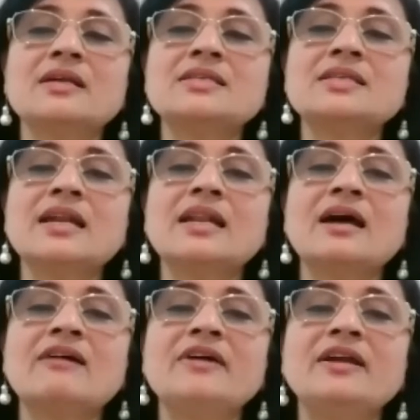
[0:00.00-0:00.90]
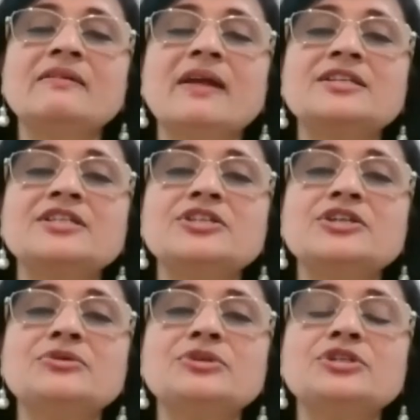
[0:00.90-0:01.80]
Send love and
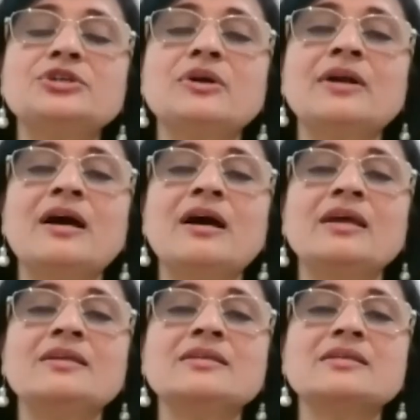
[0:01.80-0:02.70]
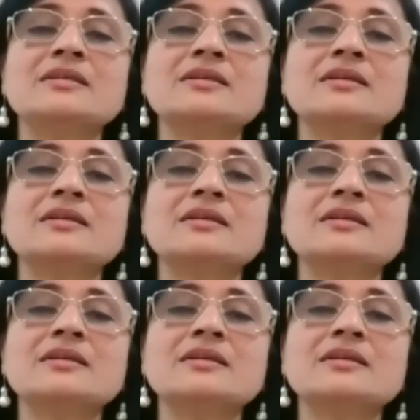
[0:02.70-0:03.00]
gratitude to your eyes.